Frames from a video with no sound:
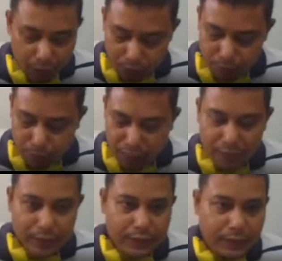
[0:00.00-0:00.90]
break
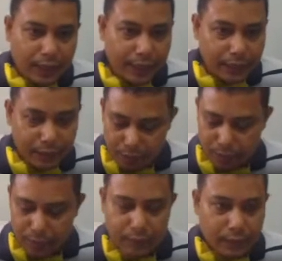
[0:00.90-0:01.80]
this line.
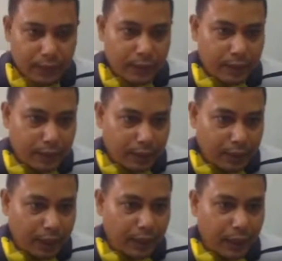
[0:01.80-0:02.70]

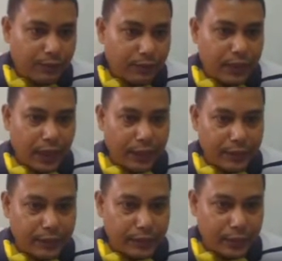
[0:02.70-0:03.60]
Then I will write